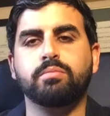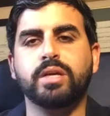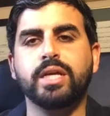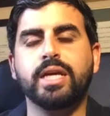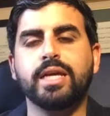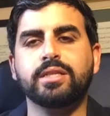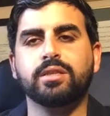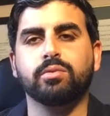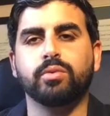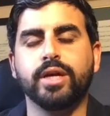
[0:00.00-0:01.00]
mitigates
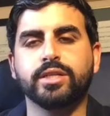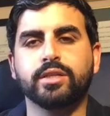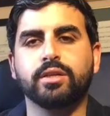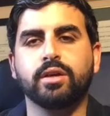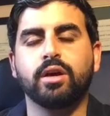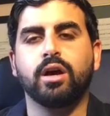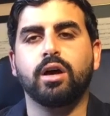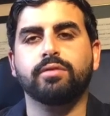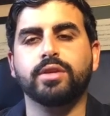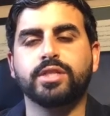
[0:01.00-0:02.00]
the risk
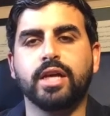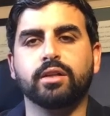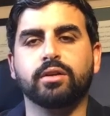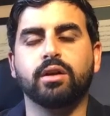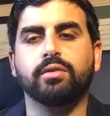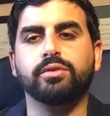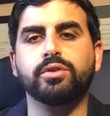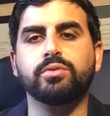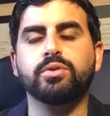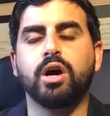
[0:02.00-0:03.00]
of the seller of
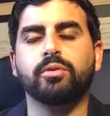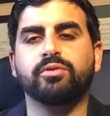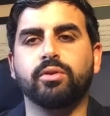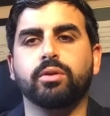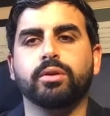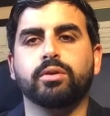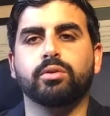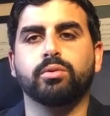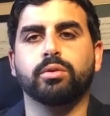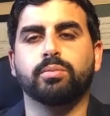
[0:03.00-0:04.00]
you not following
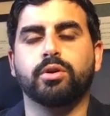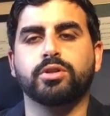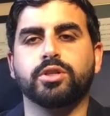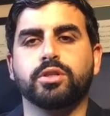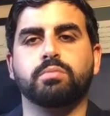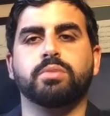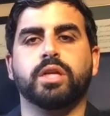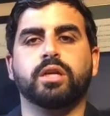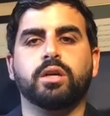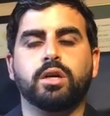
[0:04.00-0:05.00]
through with the purchase,
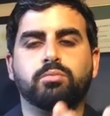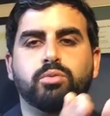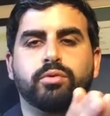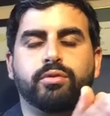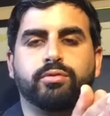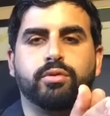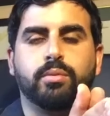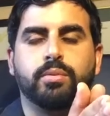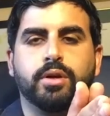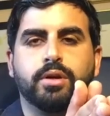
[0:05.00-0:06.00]
meaning moving
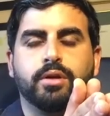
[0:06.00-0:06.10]
from